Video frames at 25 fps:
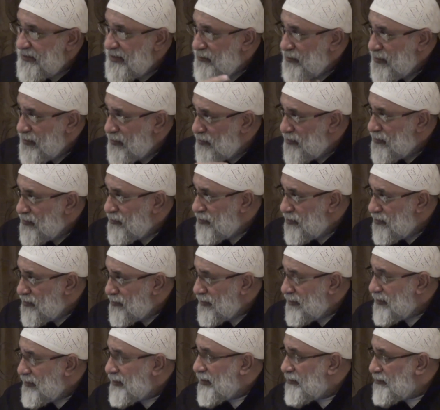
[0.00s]
And he
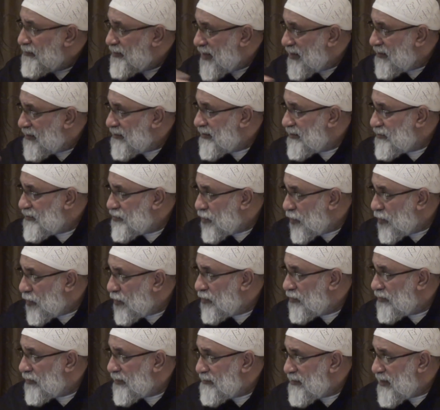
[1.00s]
apparently
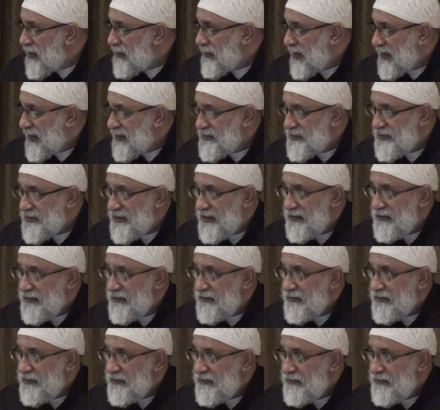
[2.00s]
told Imam Hassan,